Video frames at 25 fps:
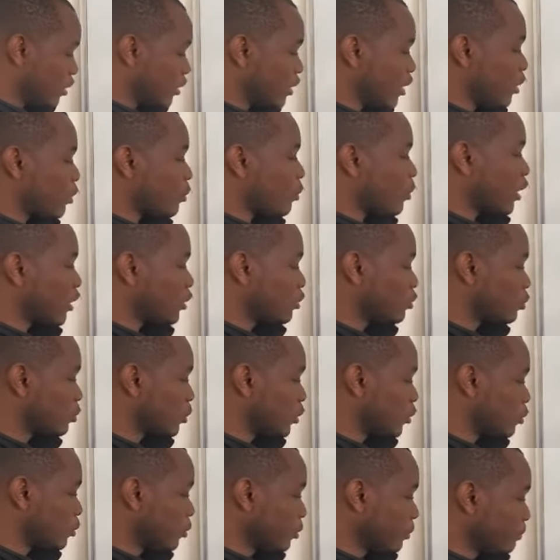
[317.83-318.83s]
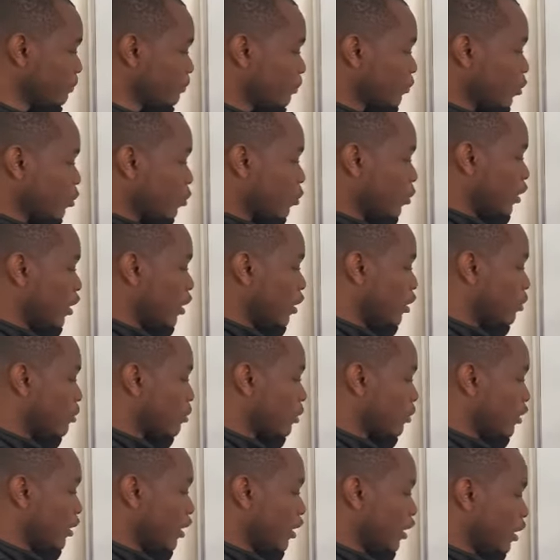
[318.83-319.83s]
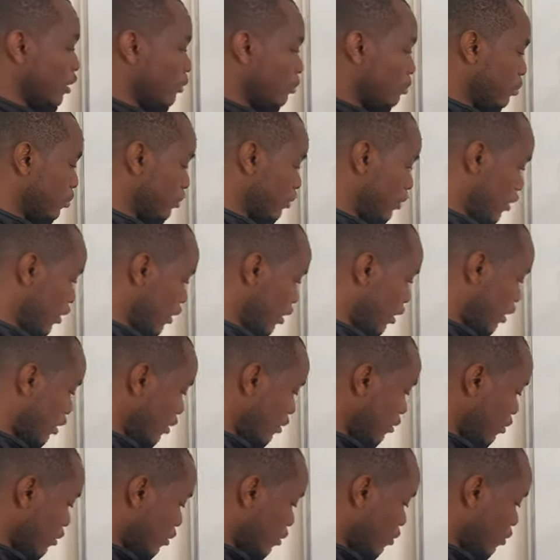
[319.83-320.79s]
Then what do? We equal the inputs here.